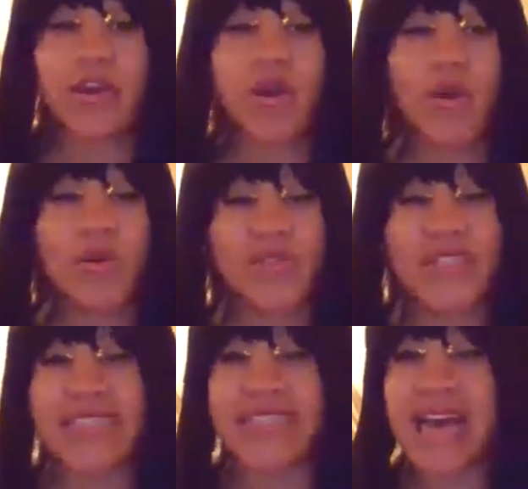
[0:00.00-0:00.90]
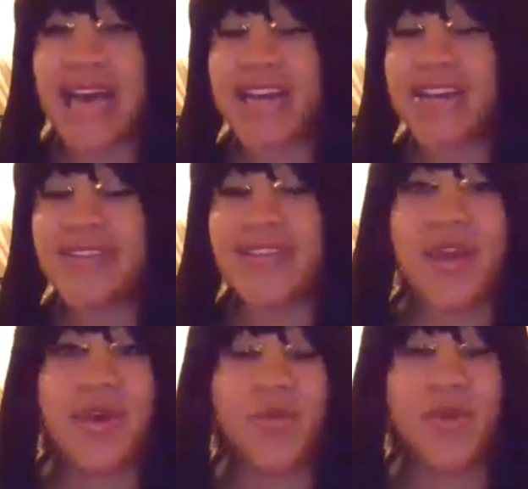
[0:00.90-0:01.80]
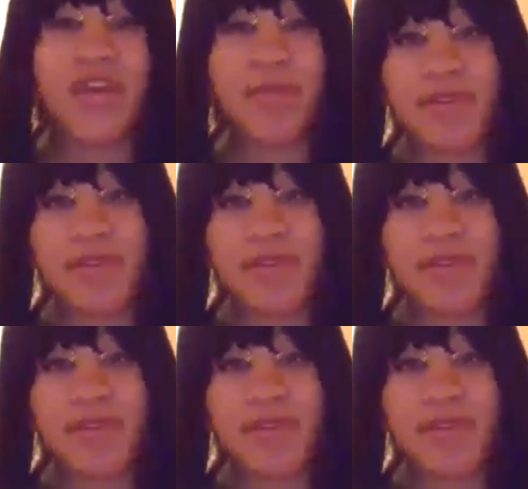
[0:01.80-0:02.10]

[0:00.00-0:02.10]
goals, and desires. We keep